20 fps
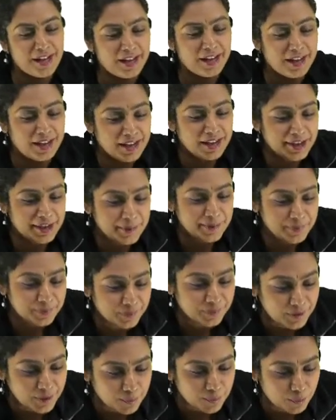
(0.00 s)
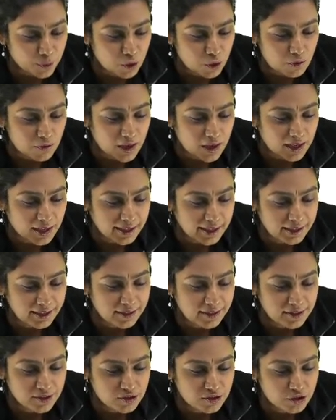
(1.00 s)
Um,
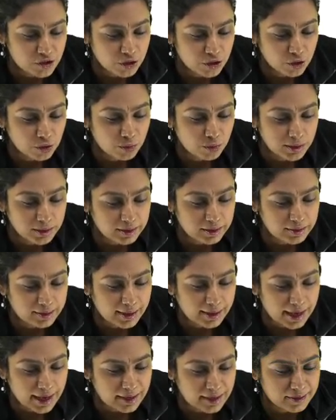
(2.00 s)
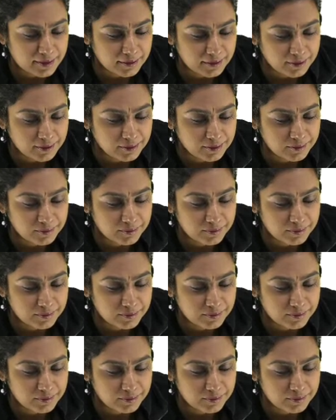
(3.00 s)
bovine is to do with cattle.